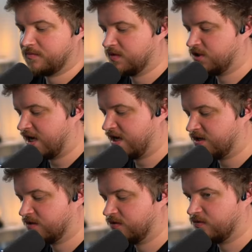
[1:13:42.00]
Chat
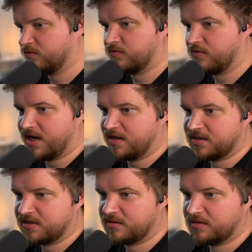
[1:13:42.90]

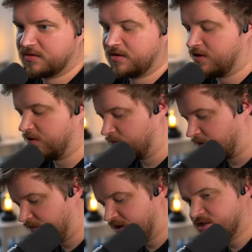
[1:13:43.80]
right. Oh, what
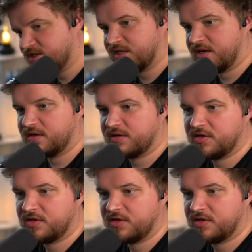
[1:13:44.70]
have I just done?